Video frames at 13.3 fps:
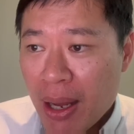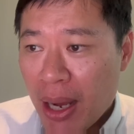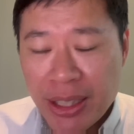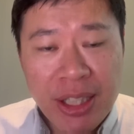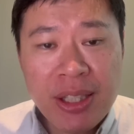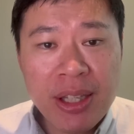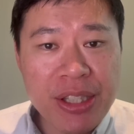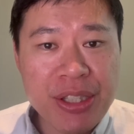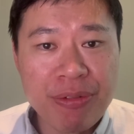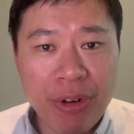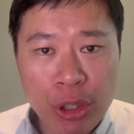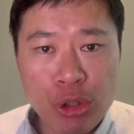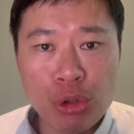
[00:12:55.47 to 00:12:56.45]
I think that's
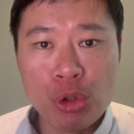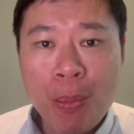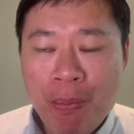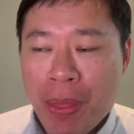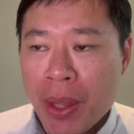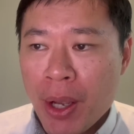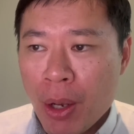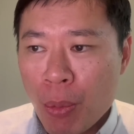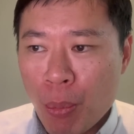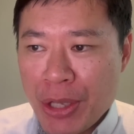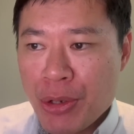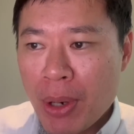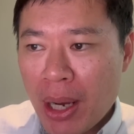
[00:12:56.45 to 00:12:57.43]
very true.
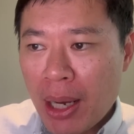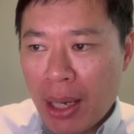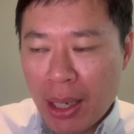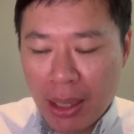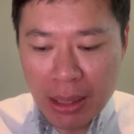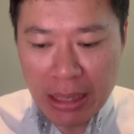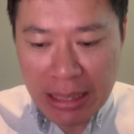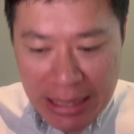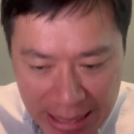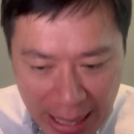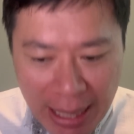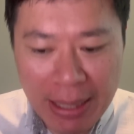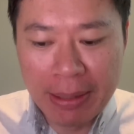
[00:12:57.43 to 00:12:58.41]
When you are
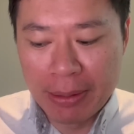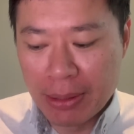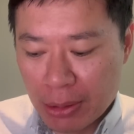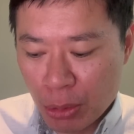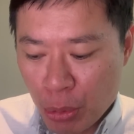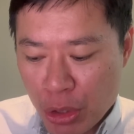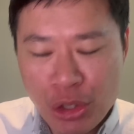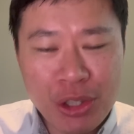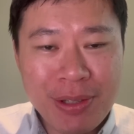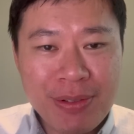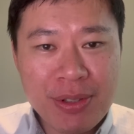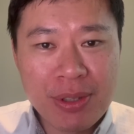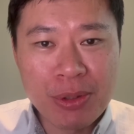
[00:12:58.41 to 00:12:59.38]
young, doing
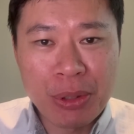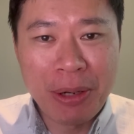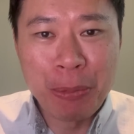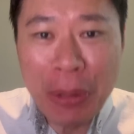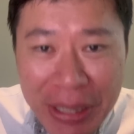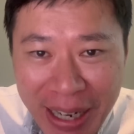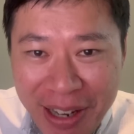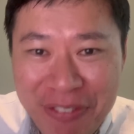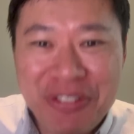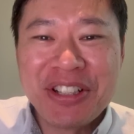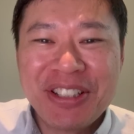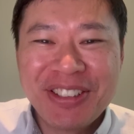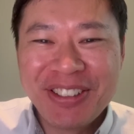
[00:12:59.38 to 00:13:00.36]
shifts, you can
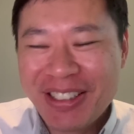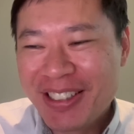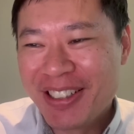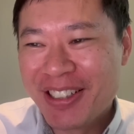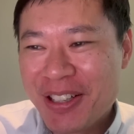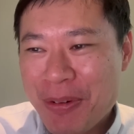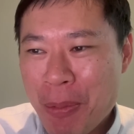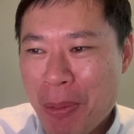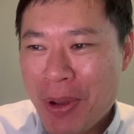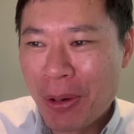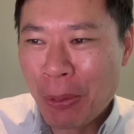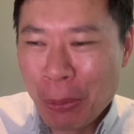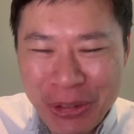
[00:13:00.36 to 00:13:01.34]
recover. When we
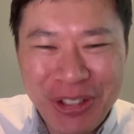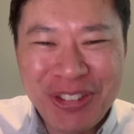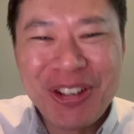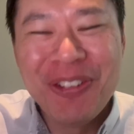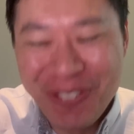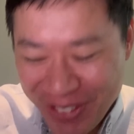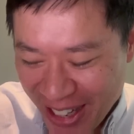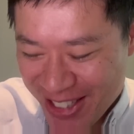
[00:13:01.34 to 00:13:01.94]
are older, our